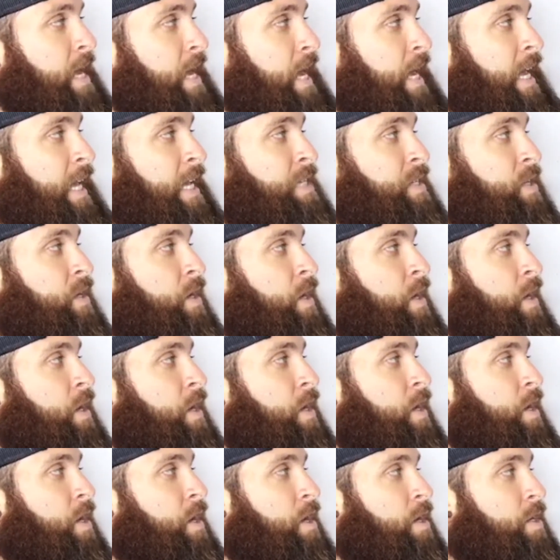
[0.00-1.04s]
is
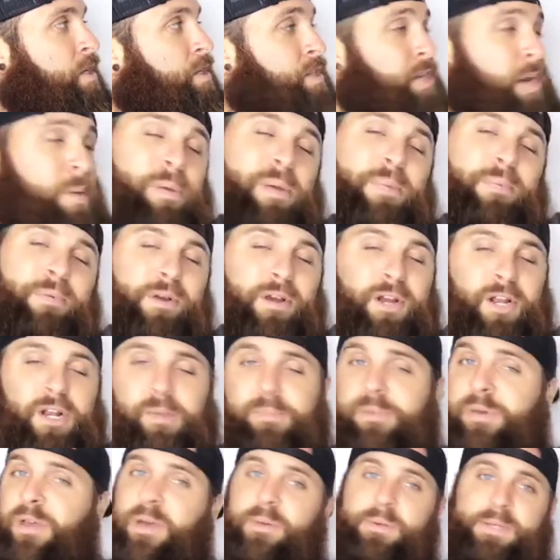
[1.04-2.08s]
some people are going to
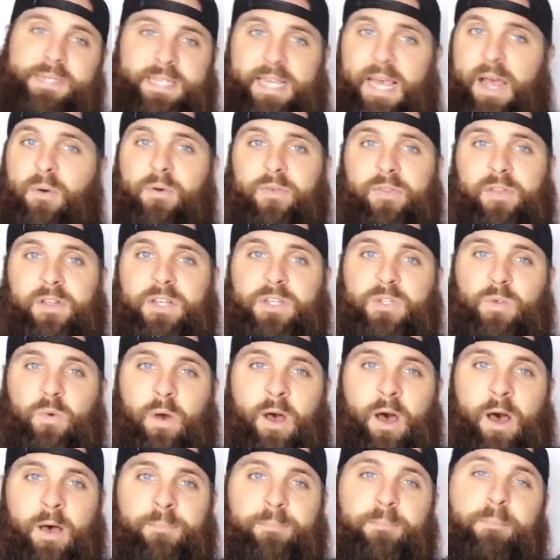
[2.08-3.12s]
be upset with it as
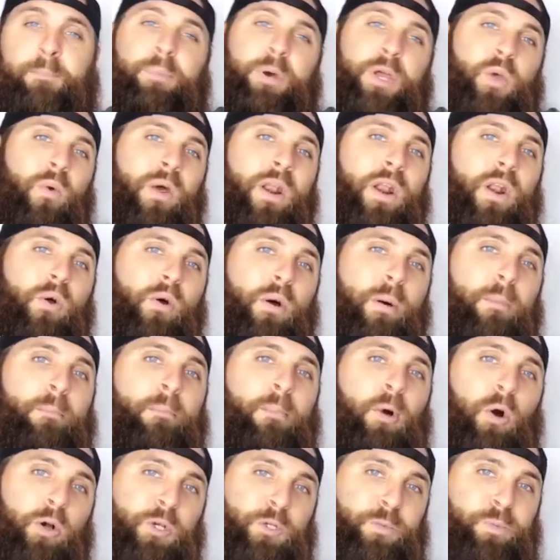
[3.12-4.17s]
well. But you want to know what
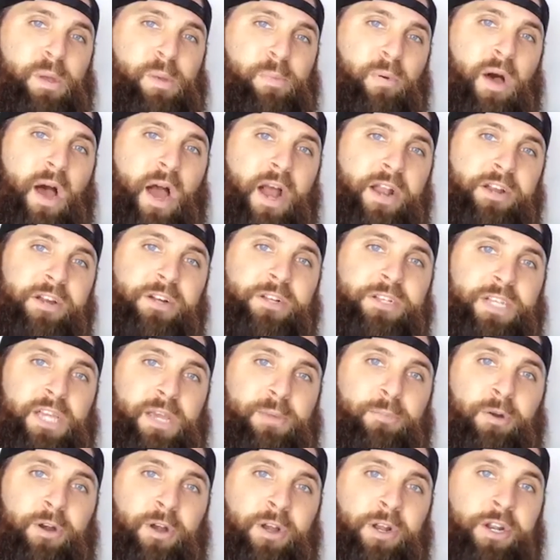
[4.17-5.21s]
most people on your team
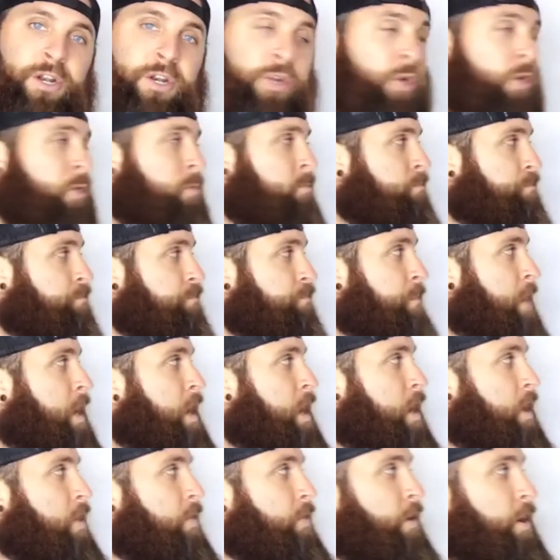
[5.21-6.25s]
are going to do?
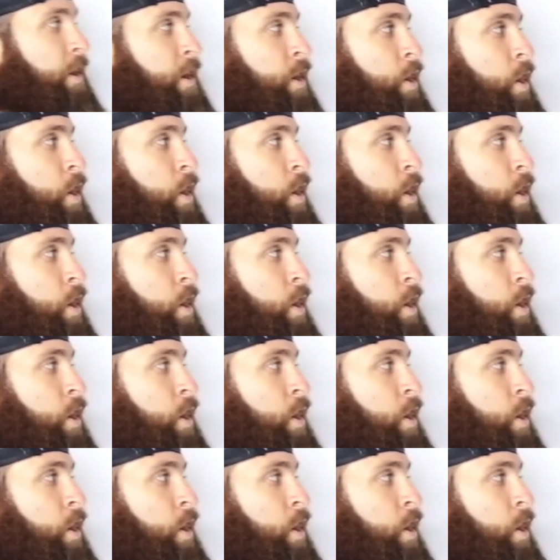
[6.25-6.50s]
They're going to